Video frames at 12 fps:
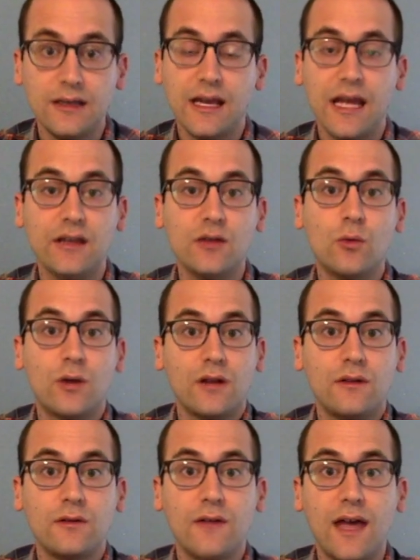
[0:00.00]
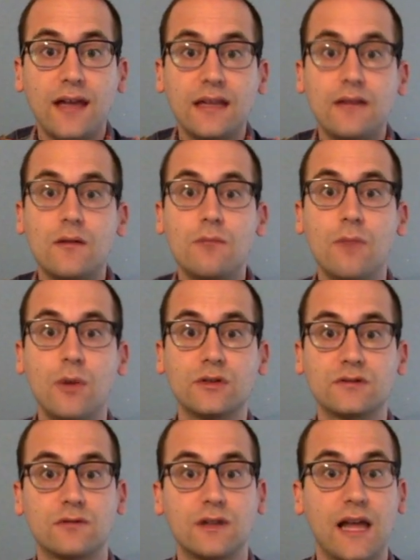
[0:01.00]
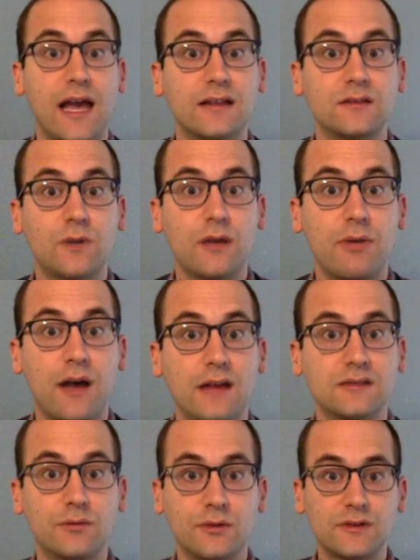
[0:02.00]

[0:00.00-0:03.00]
And you want to do that in the most relaxed way possible.